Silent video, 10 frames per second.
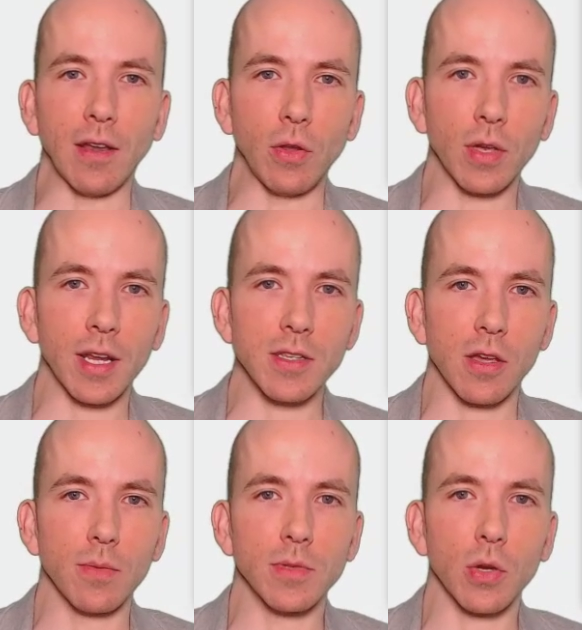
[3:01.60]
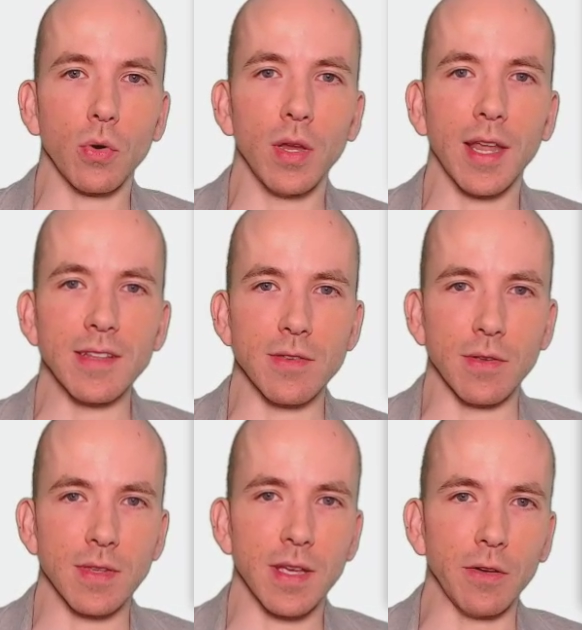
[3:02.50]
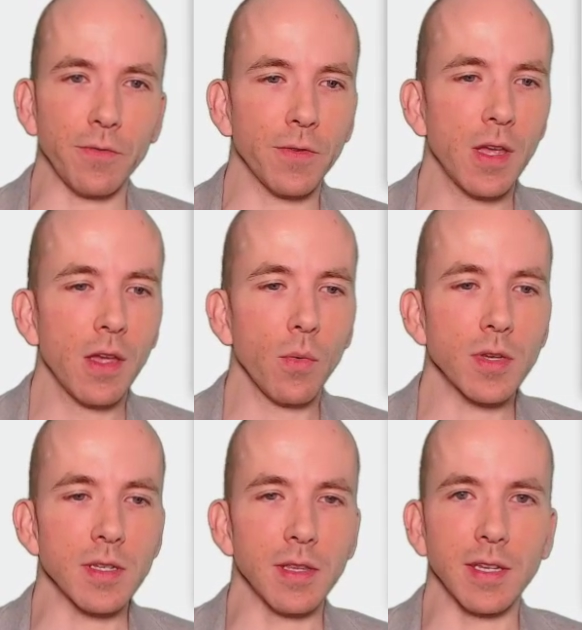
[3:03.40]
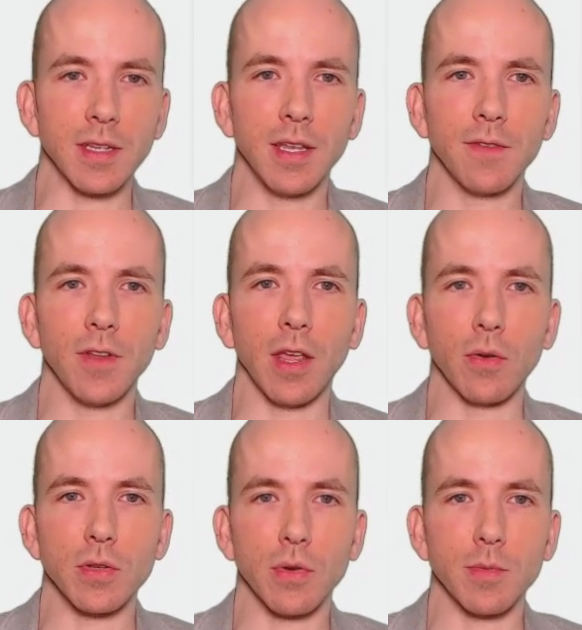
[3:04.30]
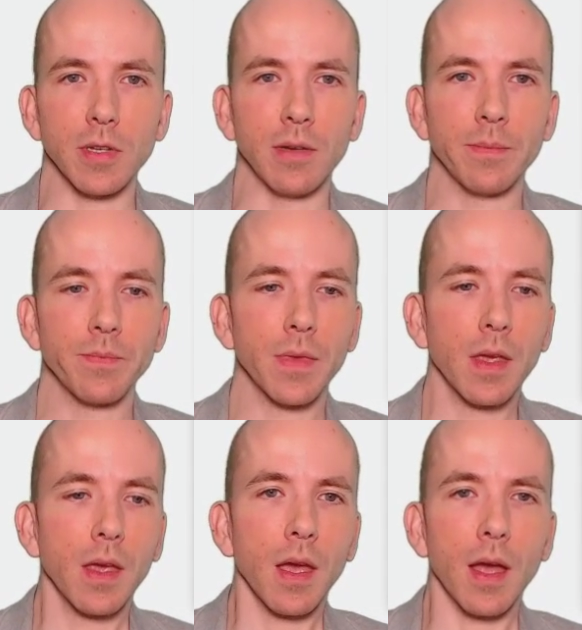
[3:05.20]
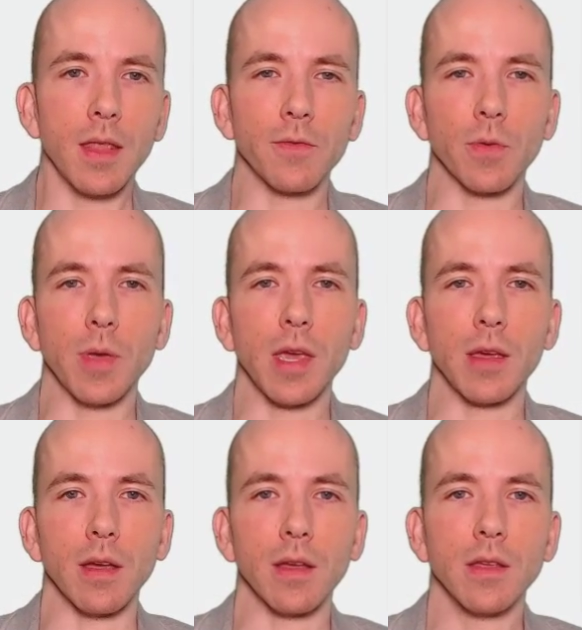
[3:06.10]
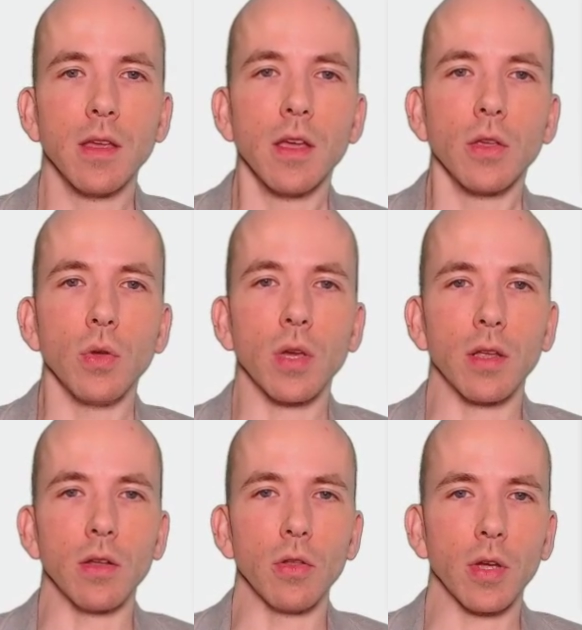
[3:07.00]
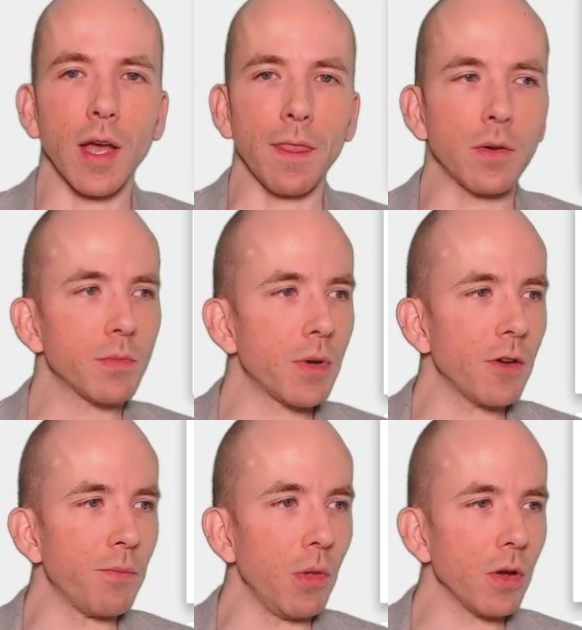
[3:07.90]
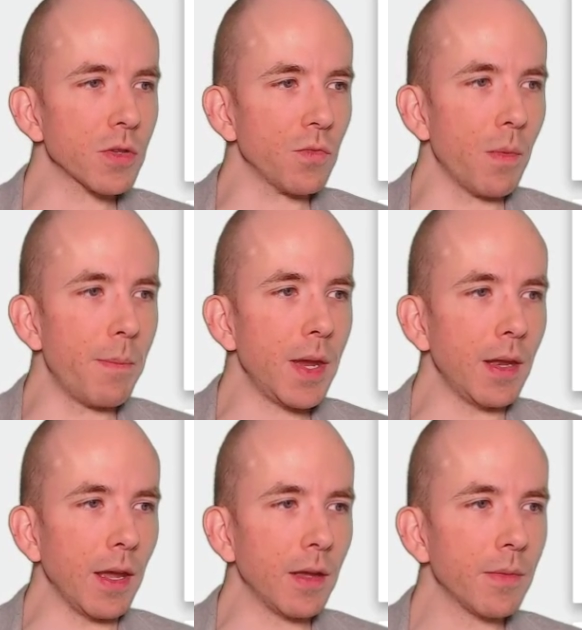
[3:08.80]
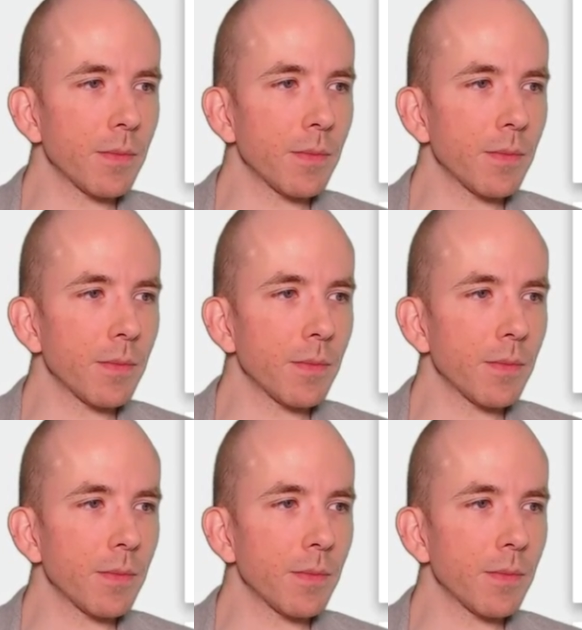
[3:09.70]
you can actually come to Coindance yourself, which is linked in the video description. And then from here, you can look at the number of blocks remaining.